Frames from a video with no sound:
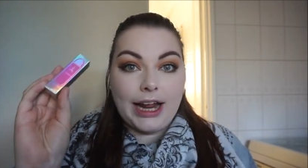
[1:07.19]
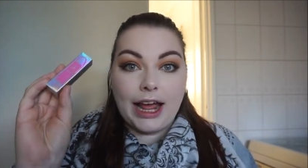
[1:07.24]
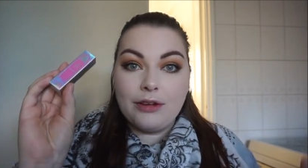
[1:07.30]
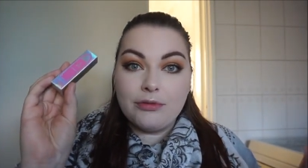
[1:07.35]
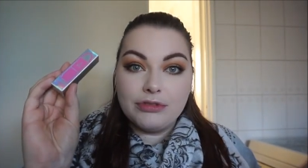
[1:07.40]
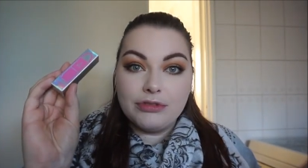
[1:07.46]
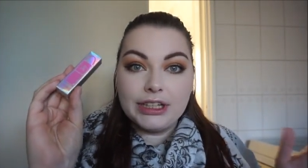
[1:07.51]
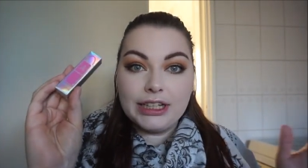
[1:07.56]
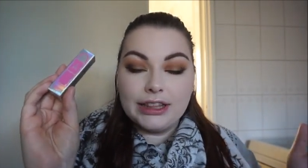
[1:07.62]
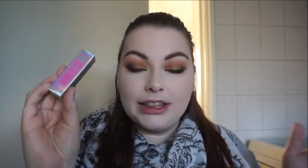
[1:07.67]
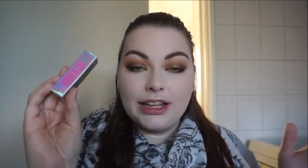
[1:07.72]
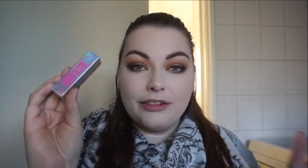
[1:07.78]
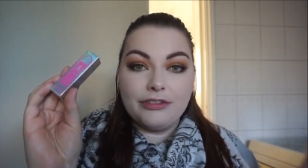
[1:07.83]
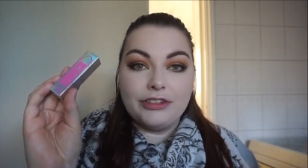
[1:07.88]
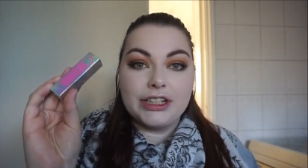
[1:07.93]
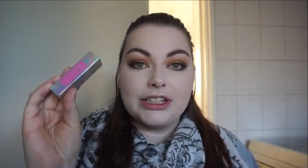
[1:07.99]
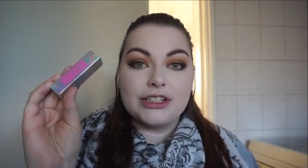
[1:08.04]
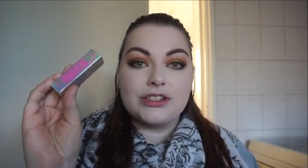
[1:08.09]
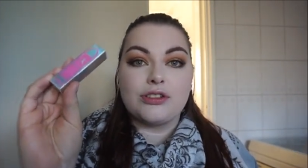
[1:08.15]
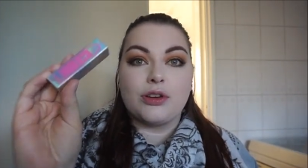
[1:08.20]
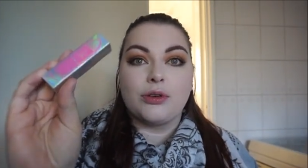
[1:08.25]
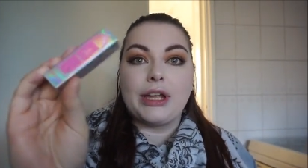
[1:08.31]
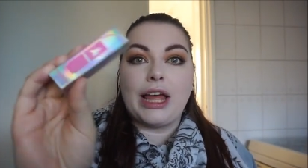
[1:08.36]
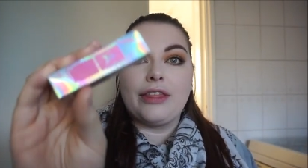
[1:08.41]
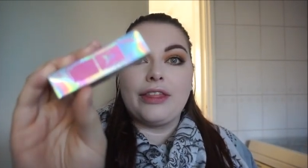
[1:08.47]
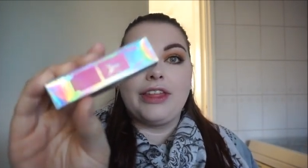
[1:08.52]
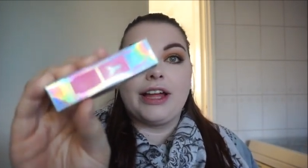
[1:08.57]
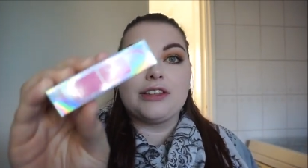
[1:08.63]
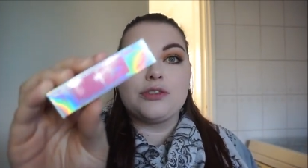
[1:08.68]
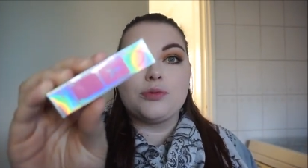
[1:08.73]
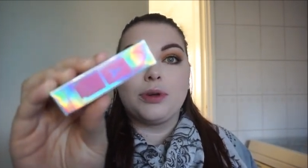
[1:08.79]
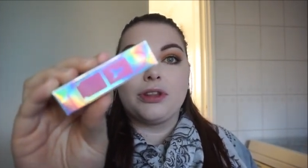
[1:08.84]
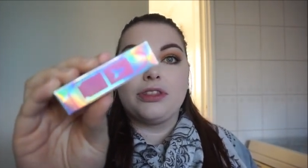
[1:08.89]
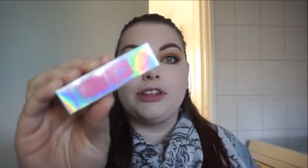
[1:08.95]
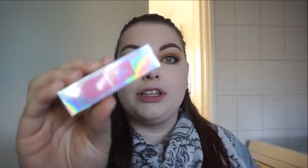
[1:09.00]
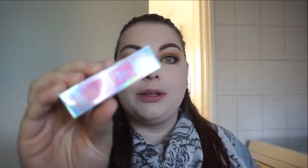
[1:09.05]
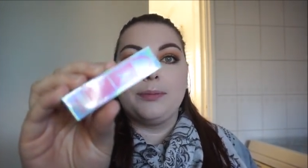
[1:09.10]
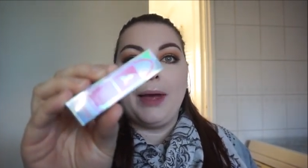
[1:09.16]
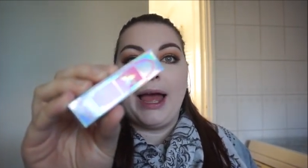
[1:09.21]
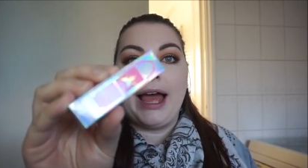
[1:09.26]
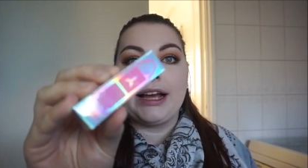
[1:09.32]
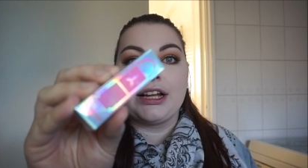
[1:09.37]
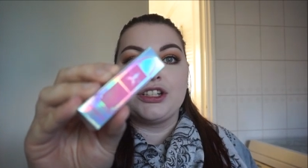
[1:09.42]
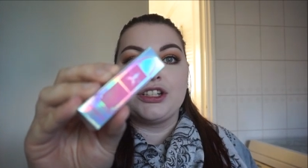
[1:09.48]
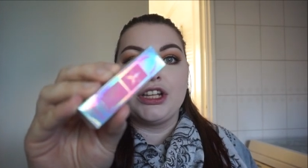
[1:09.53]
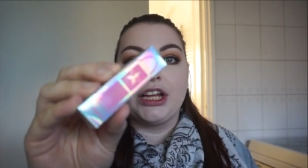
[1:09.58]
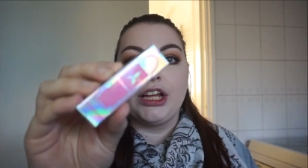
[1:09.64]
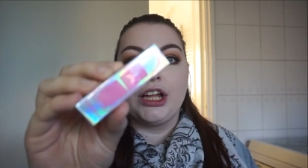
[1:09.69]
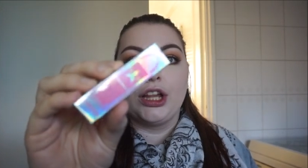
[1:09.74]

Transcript: I really love it. So yeah, that's what the packaging